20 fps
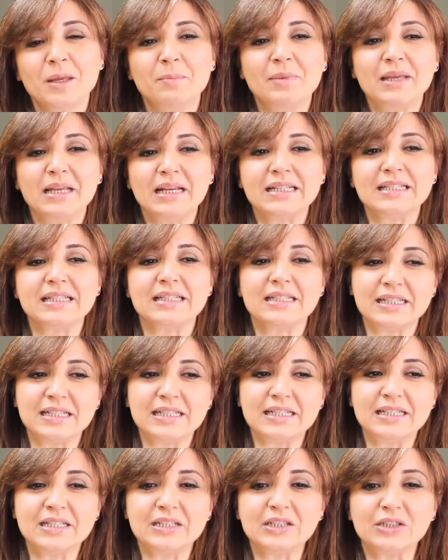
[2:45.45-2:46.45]
because it's
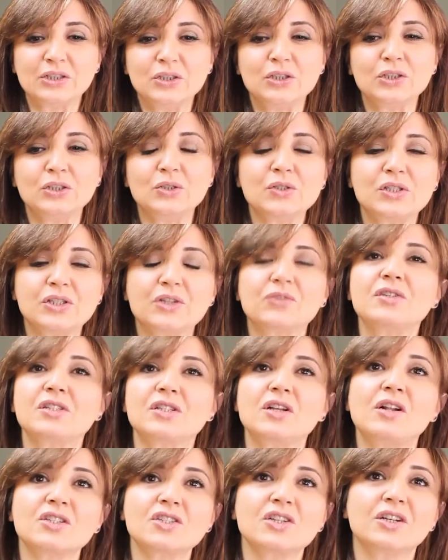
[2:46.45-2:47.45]
easier to use, the
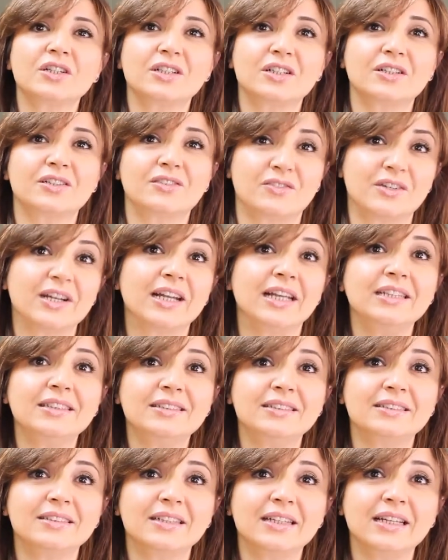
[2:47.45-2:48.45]
results are
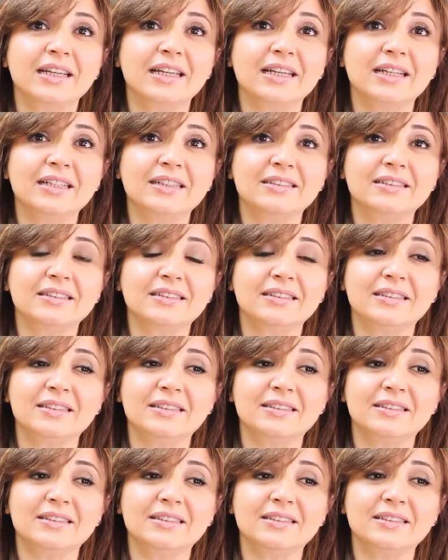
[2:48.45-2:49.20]
great, and